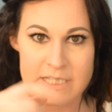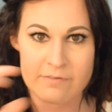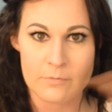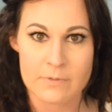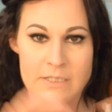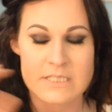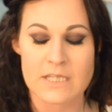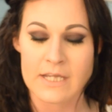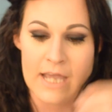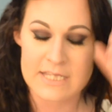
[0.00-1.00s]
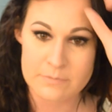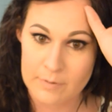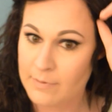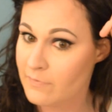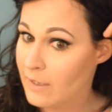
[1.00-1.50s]
everyone is, like, asking
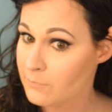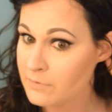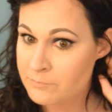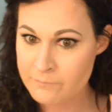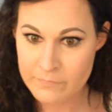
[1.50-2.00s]
me about that one.